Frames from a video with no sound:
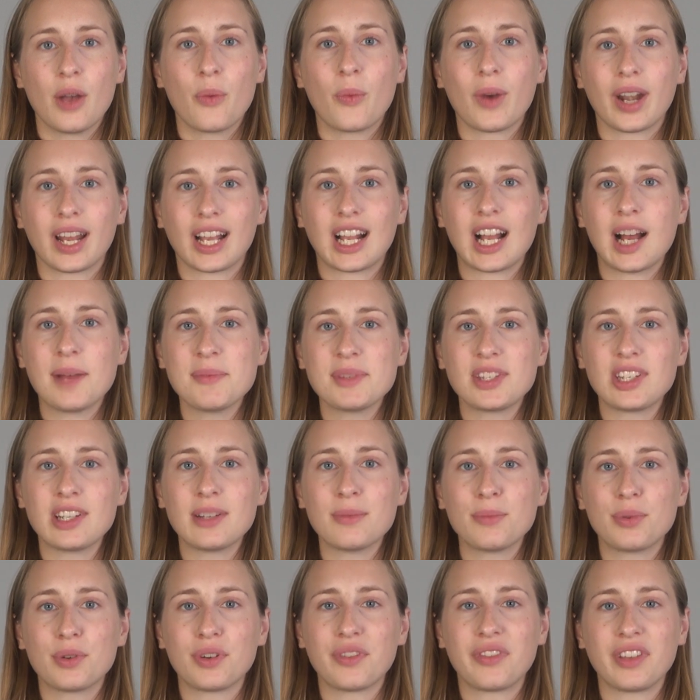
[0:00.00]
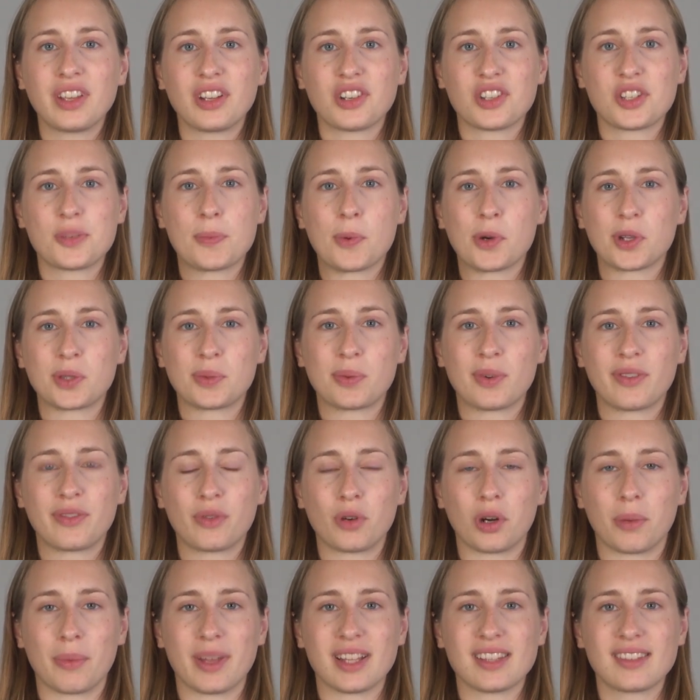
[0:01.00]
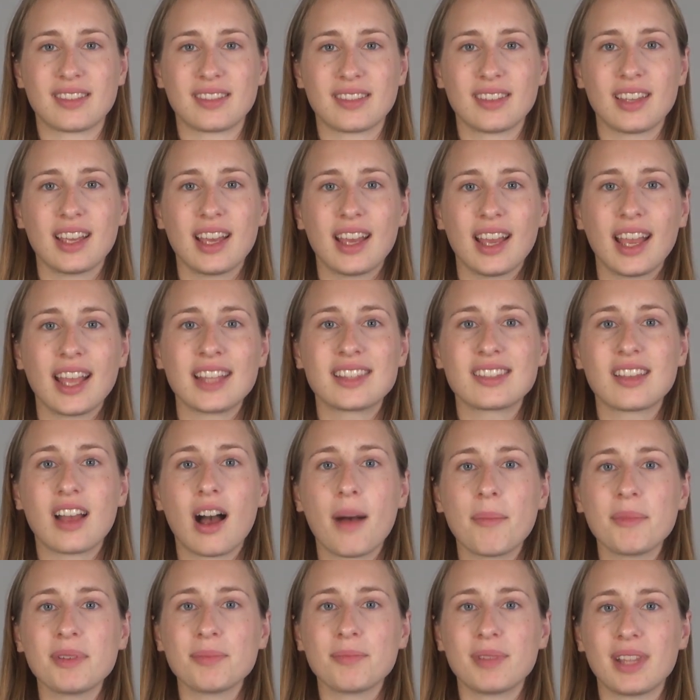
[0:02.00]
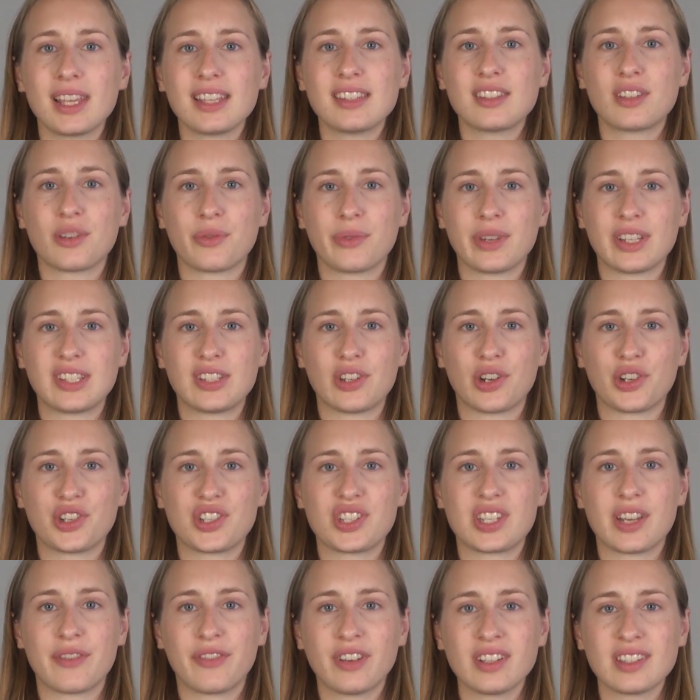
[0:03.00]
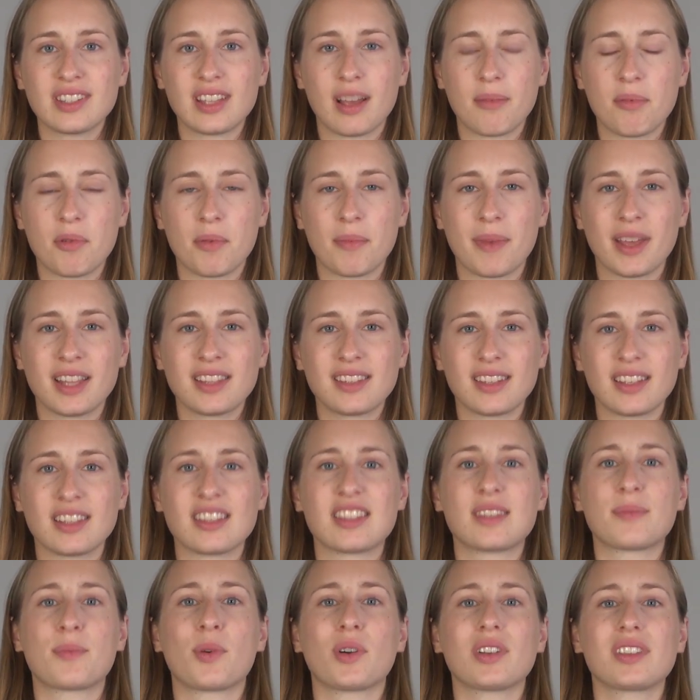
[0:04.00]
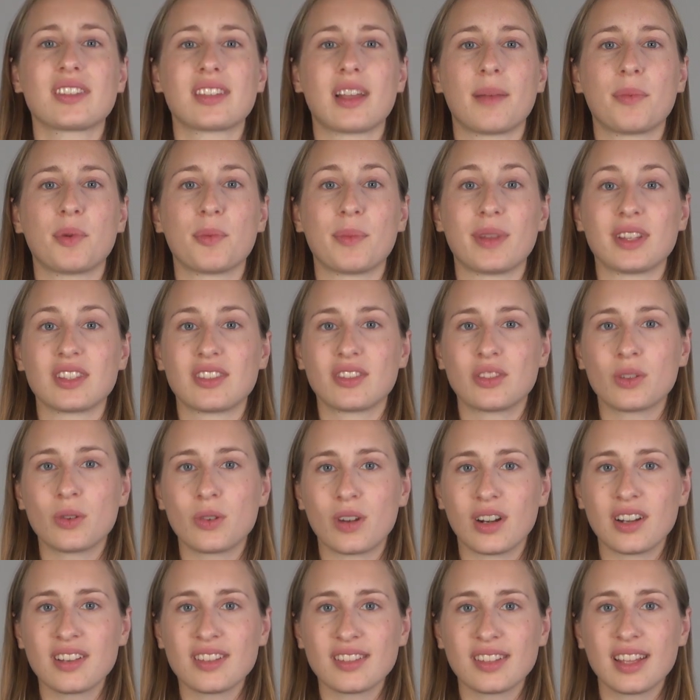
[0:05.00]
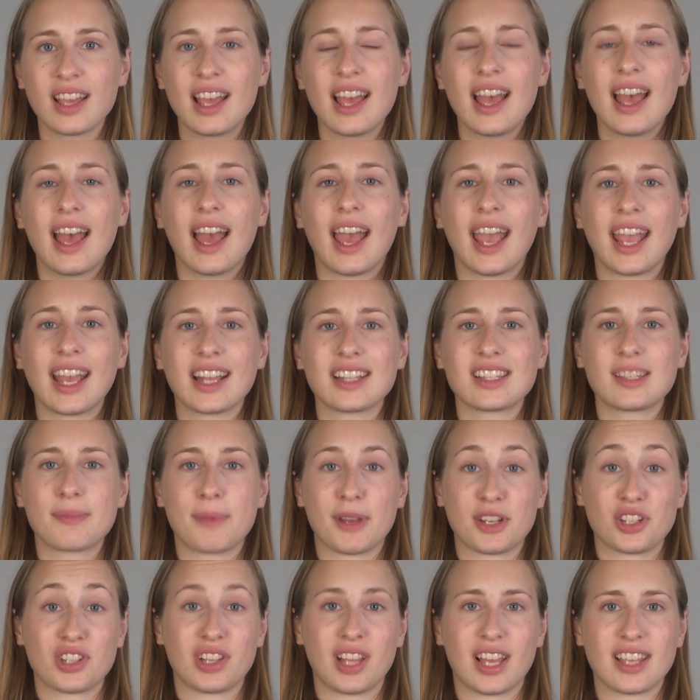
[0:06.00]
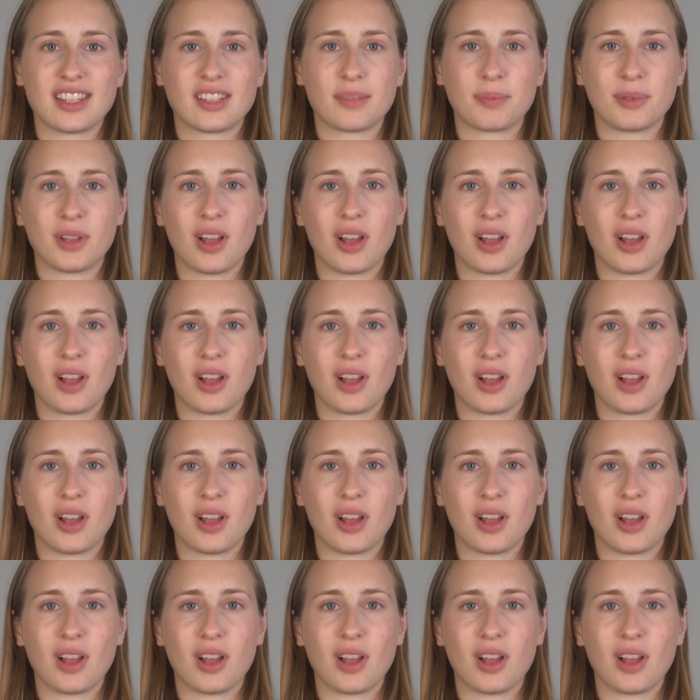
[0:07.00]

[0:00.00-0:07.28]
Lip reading: When it comes to improving your sports performance, it's commonplace to research different supplements in sports supplement stores and specialized